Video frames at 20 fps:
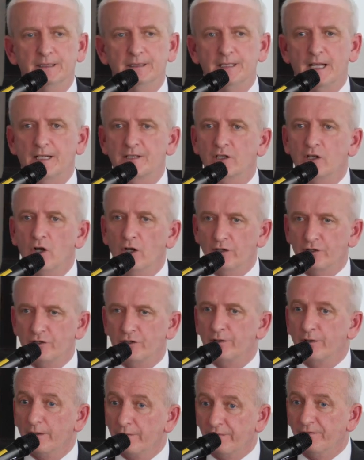not a
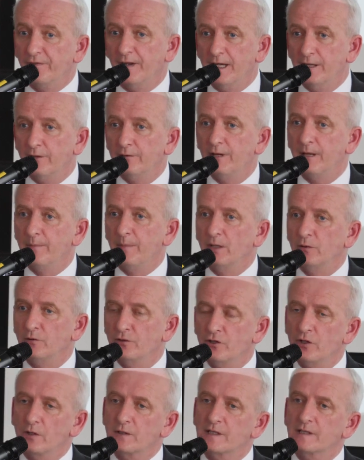culture of fear about
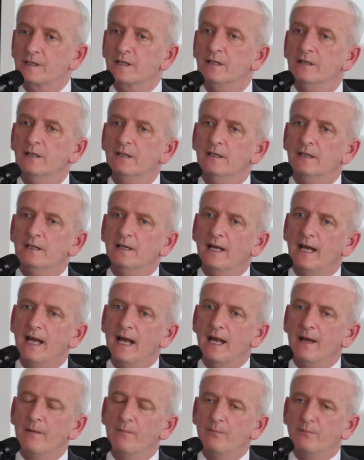just
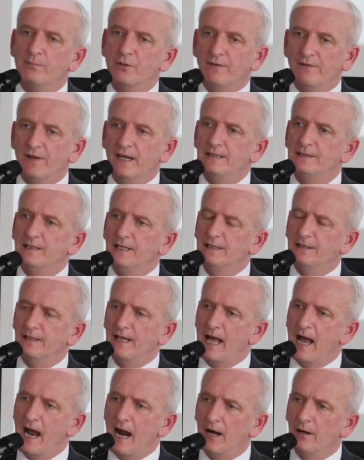preventing the
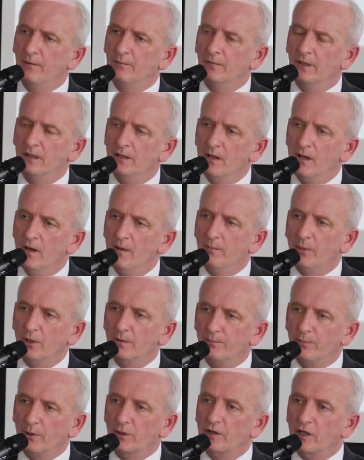harm,
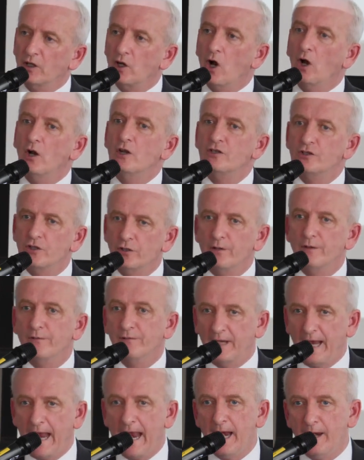but the culture
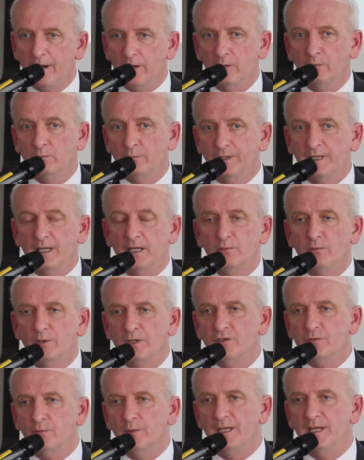of care within
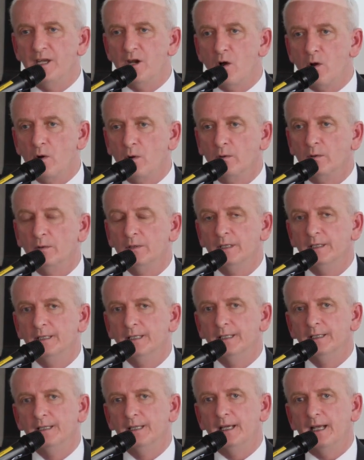which we know
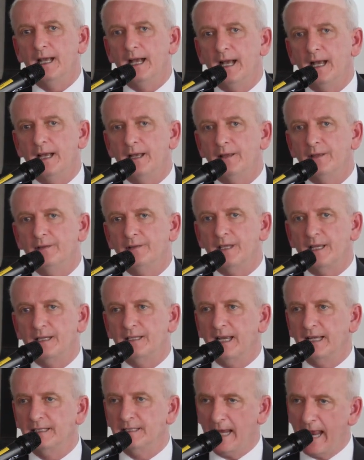
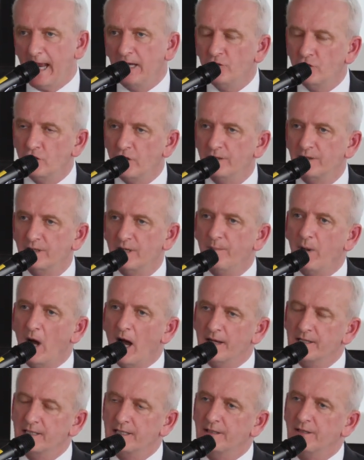that attention to
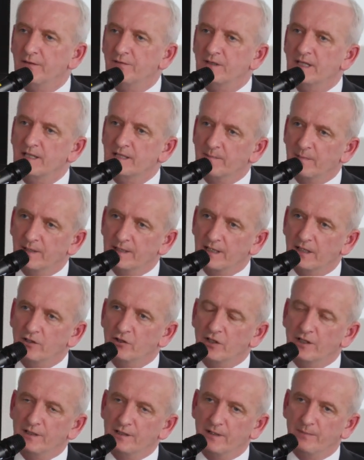positive
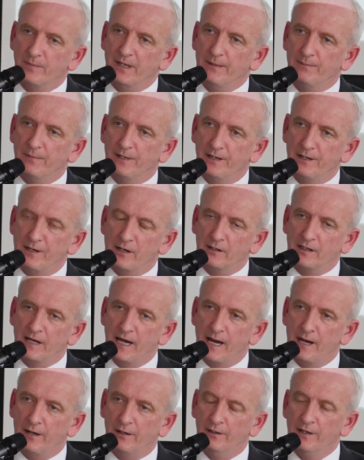disposition to people in our
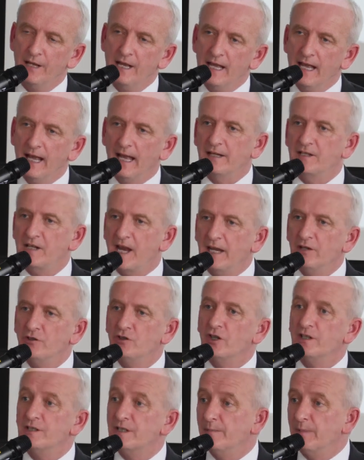care,
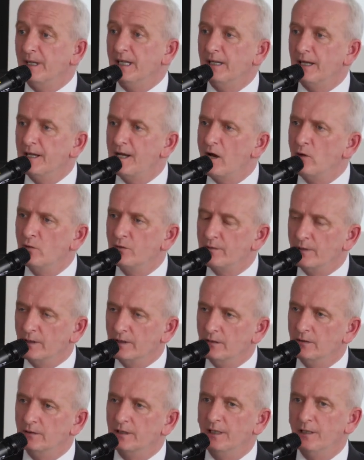attention to being an
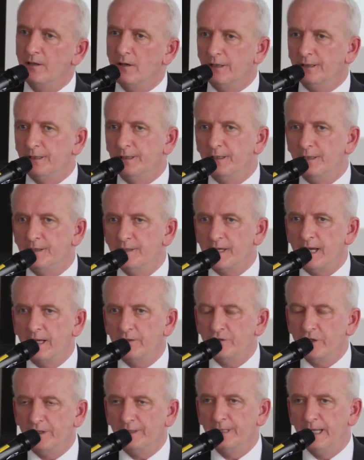outward-looking
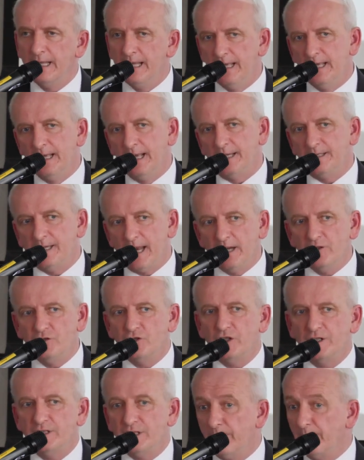organisation,
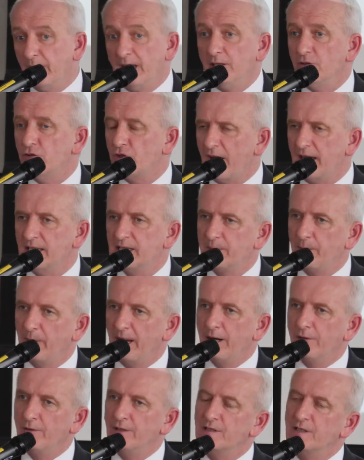attention to being
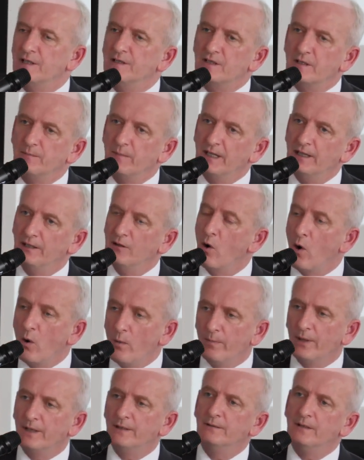transparent and to being
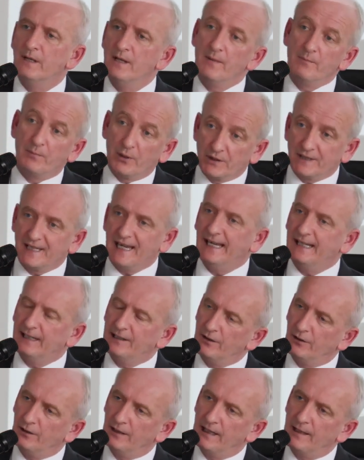open,
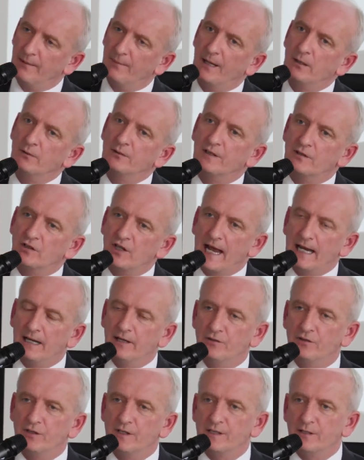particularly about the
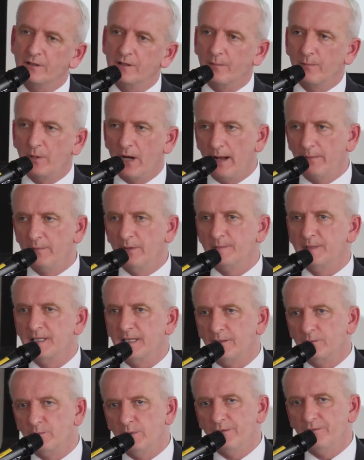challenges or the problems
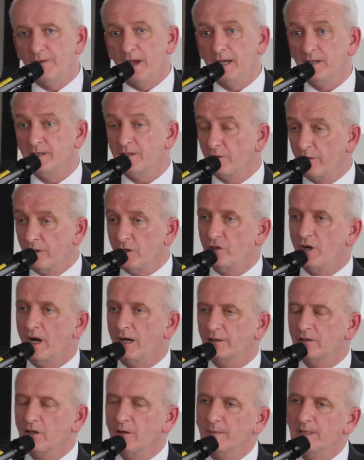that we face or the
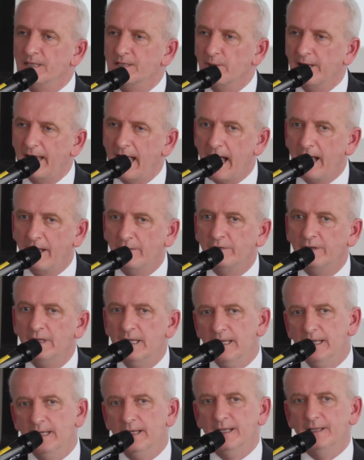shortcomings we have.
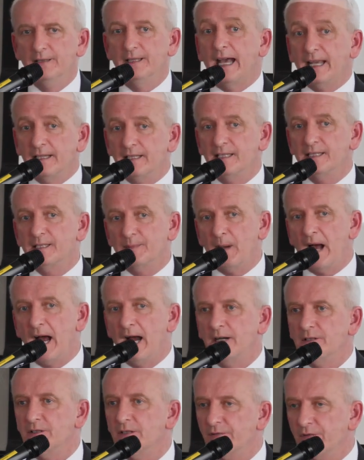That is
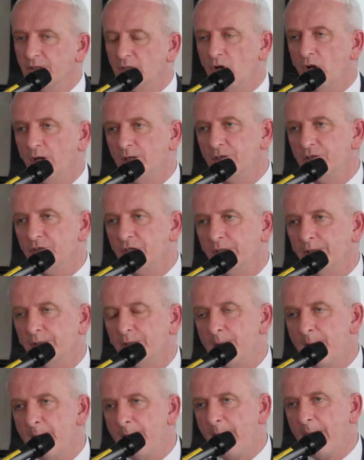part of the
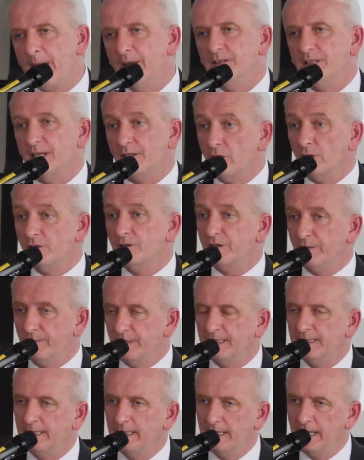culture that
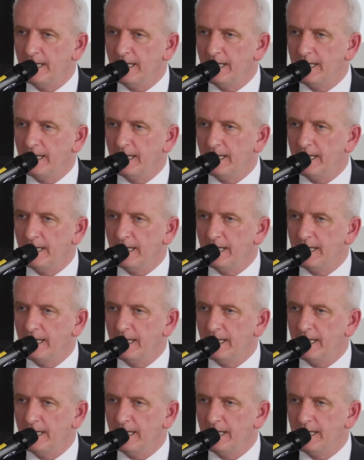ultimately